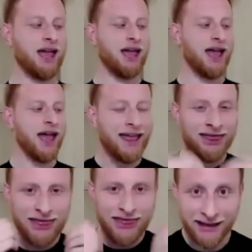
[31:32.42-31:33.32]

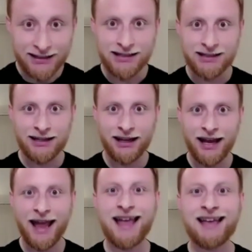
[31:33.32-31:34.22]
And this
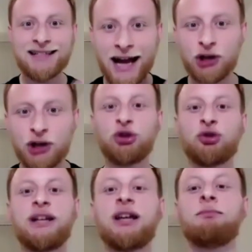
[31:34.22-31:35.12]
is how you
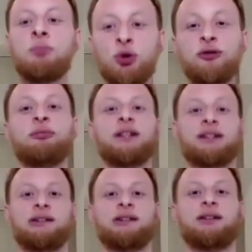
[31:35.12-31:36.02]
create a
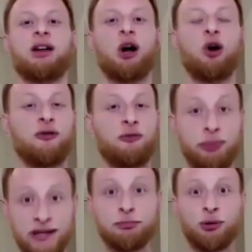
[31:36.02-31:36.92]
movement of
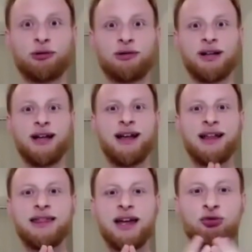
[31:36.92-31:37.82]
people
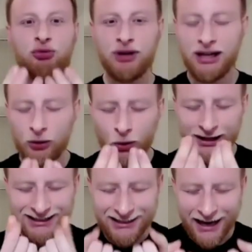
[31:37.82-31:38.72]
that really want
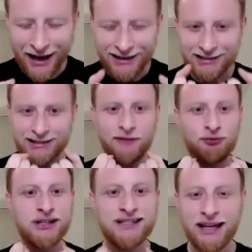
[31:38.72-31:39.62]
to taste
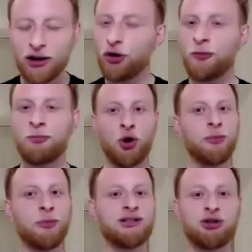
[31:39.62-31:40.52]
every single
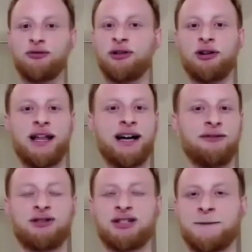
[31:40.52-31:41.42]
moment of their lives.